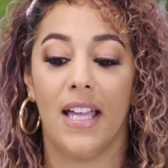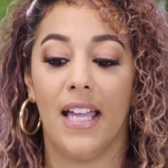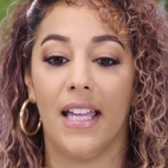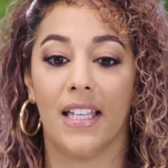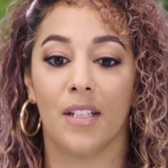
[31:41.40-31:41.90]

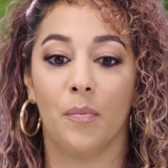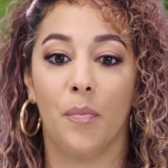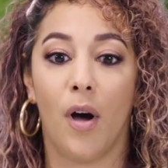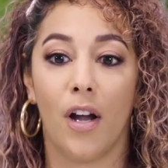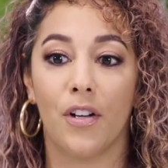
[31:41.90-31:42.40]
And
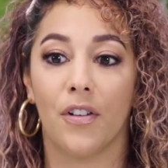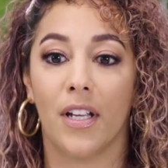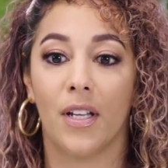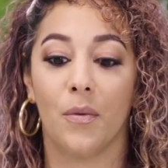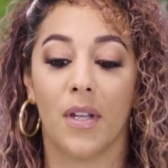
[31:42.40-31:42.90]

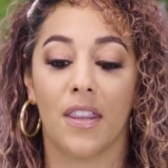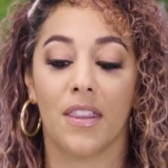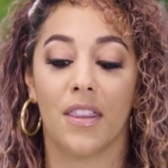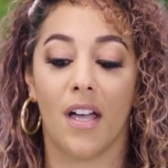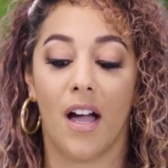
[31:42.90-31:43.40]
partnering with
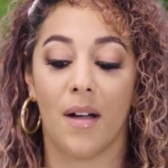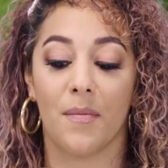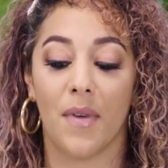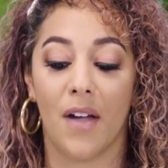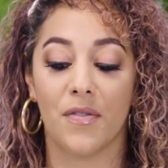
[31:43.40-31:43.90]

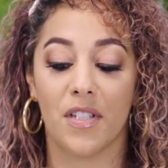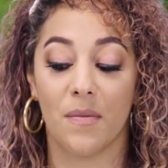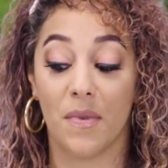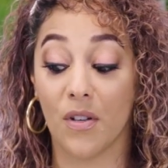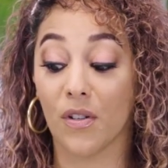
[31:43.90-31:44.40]

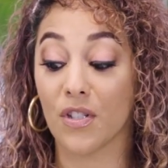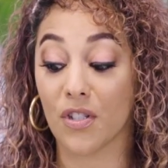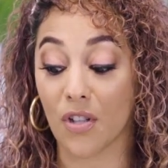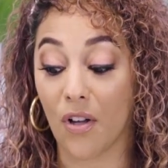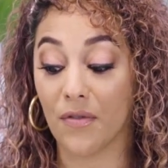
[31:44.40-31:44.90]
FCB on
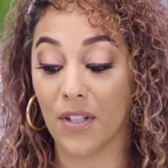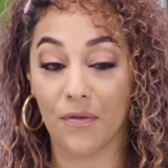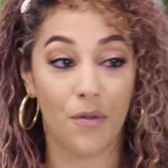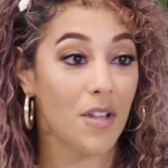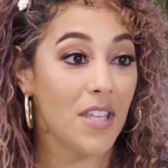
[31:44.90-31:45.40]

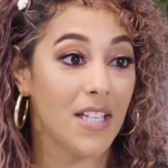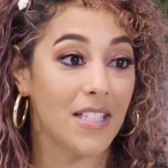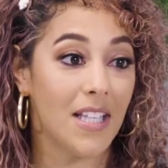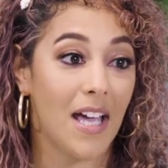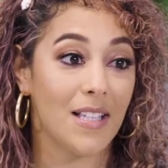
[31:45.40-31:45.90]
solving for
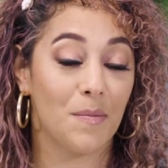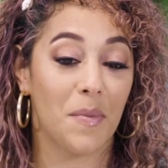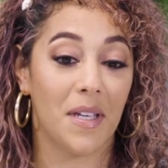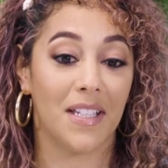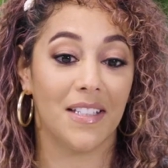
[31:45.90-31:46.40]
this has
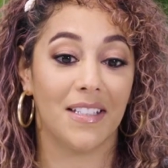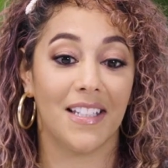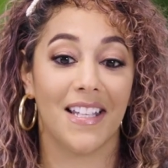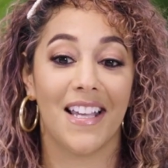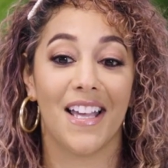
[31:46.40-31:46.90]

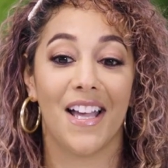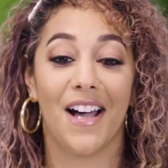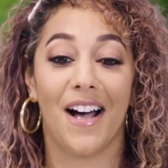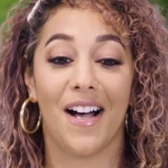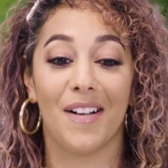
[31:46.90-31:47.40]
been
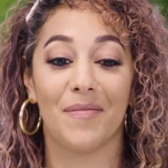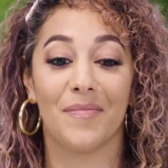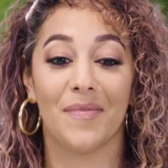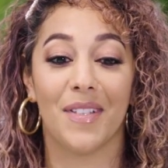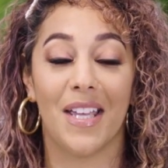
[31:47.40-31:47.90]

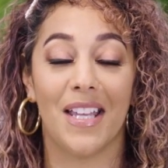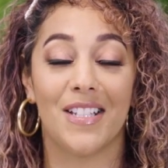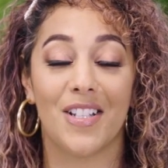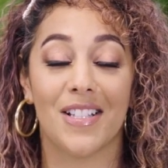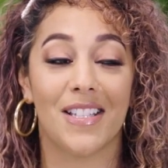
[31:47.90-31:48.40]

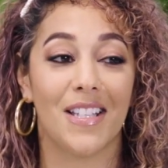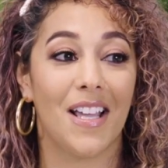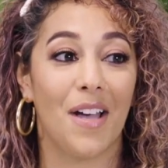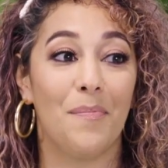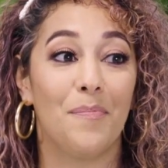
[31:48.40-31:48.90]
it's just
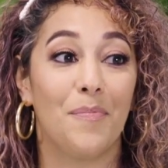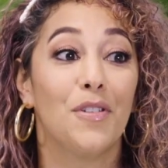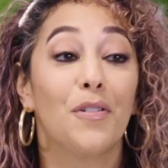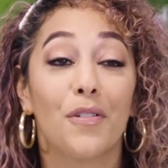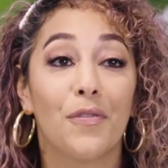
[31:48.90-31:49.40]
a
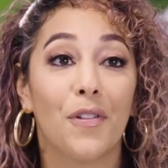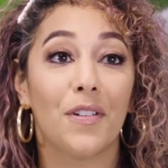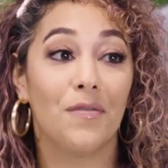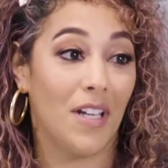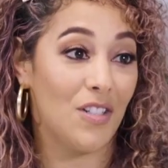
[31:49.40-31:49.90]
beautiful
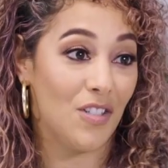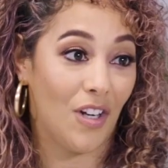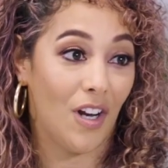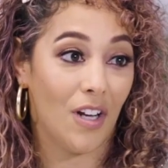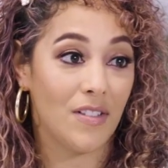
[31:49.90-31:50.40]

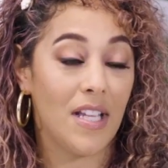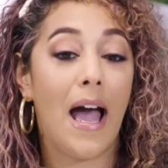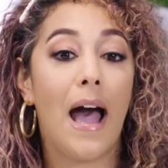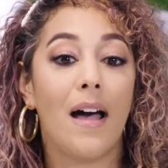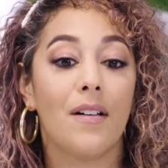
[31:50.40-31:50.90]
adventure to
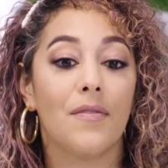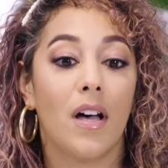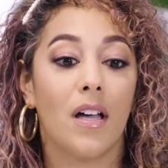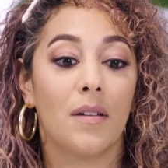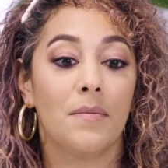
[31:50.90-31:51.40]
have
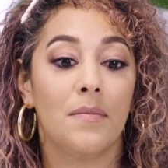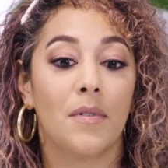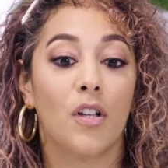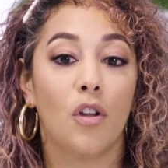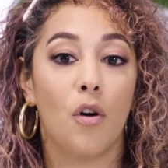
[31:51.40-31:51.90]
a
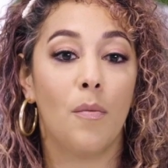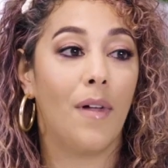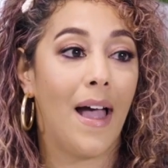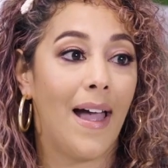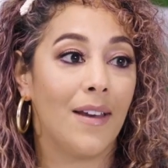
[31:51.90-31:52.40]

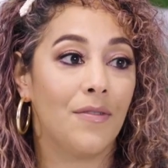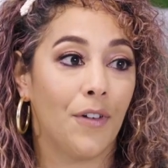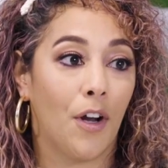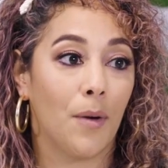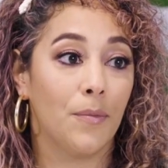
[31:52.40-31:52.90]
global ad
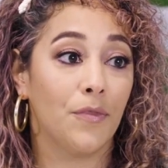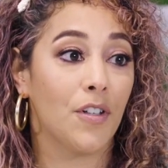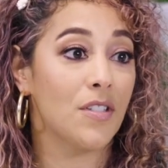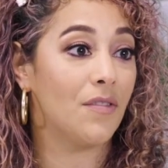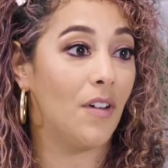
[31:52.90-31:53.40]
firm,
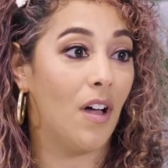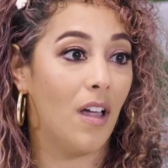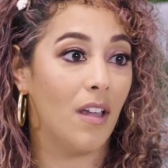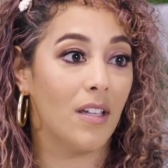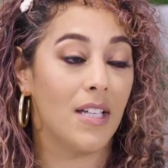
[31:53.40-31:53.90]
first of
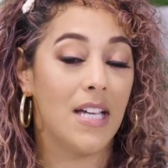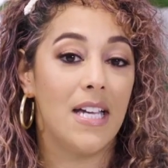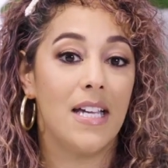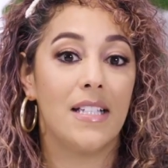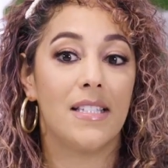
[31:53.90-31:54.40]
all,
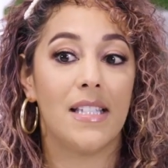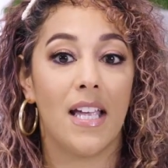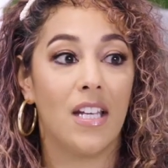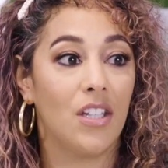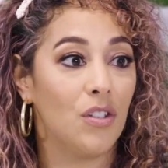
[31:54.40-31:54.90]

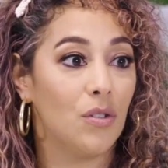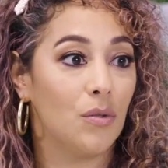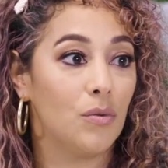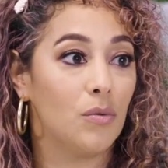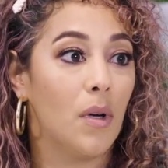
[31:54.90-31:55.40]
say to
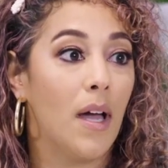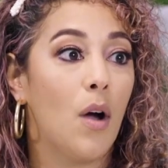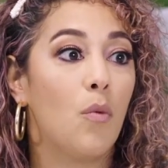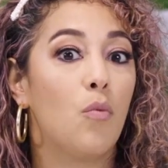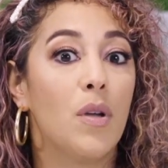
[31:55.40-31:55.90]
you,
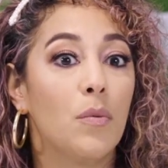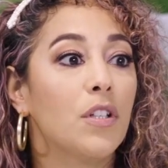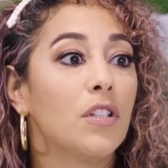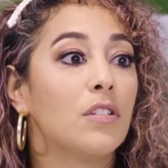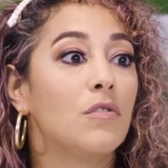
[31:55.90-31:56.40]
we
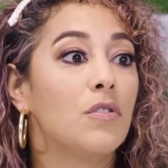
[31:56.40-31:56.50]
want to